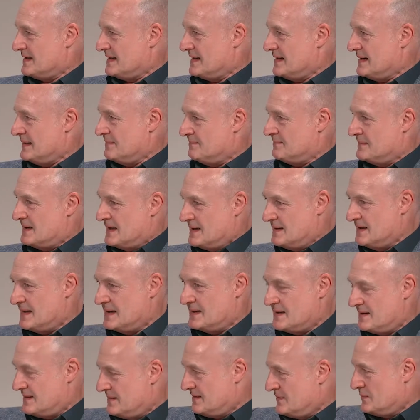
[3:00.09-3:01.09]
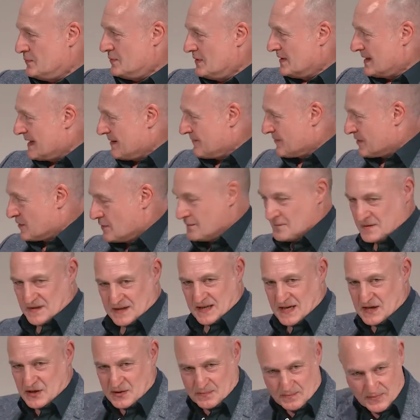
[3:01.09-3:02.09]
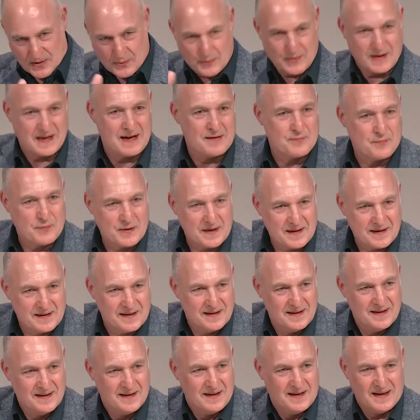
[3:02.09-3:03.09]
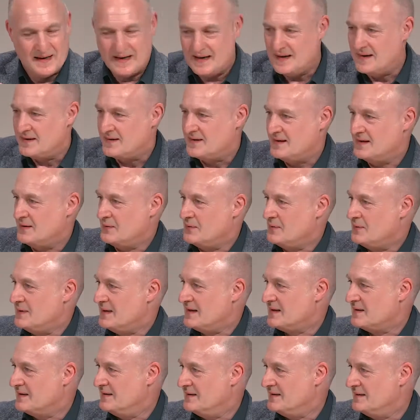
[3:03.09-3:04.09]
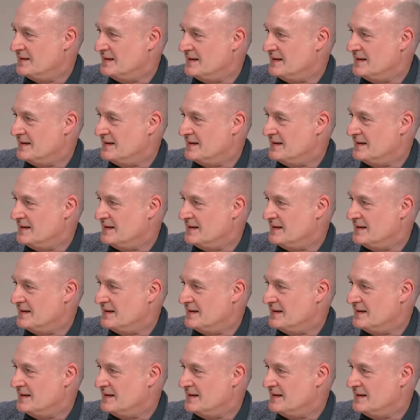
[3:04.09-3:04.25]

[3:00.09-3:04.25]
and then we'll have a conversation, but we'll have one I think we can